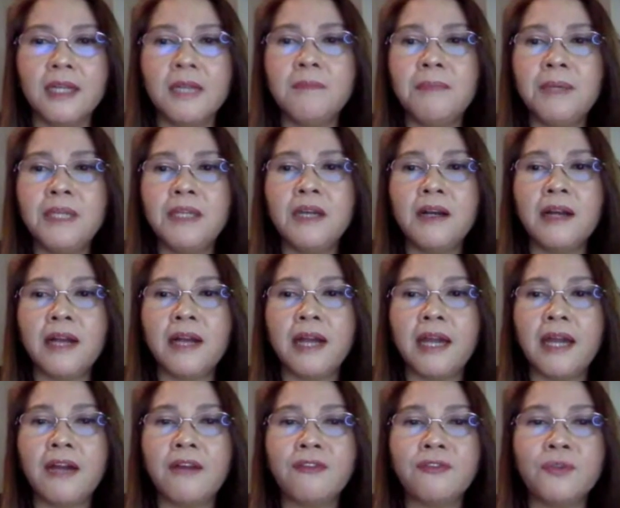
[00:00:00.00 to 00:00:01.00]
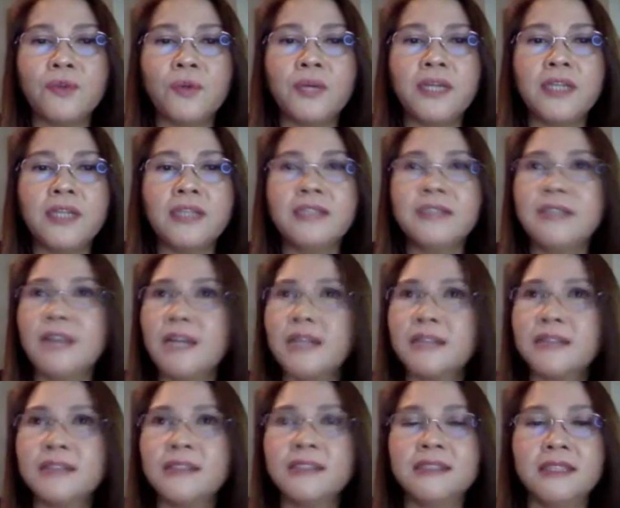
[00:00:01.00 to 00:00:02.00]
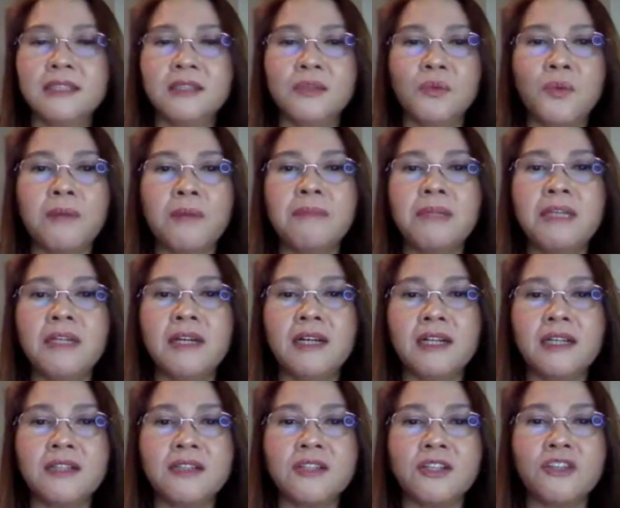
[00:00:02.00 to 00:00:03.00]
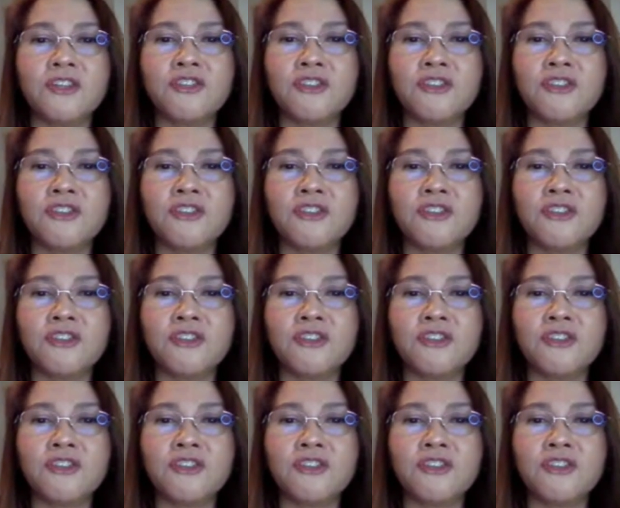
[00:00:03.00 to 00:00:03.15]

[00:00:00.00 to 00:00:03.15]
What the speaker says: In PDRF, we conducted the webinars,